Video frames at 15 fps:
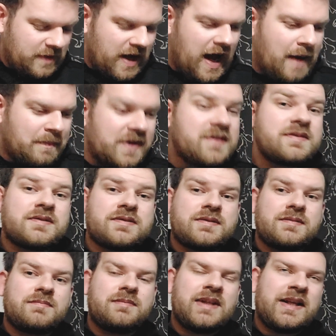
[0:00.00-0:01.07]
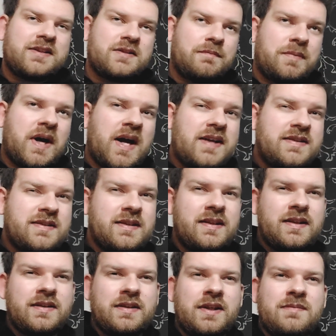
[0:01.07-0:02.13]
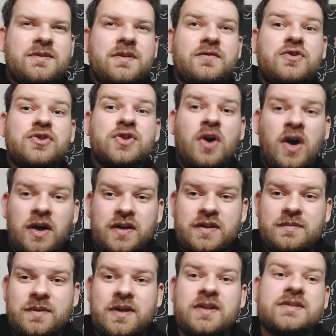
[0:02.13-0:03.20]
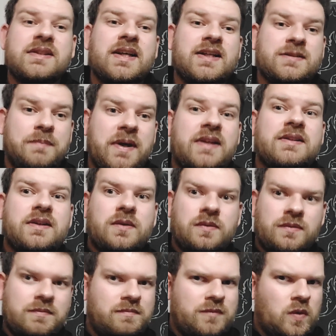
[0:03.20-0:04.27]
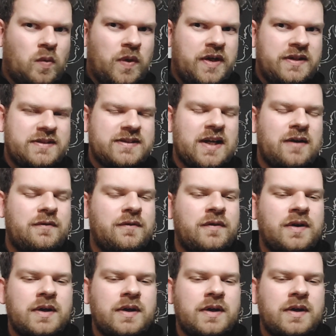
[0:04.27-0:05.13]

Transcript: a bit like surprised in terms of shocked, because I expected weird stuff.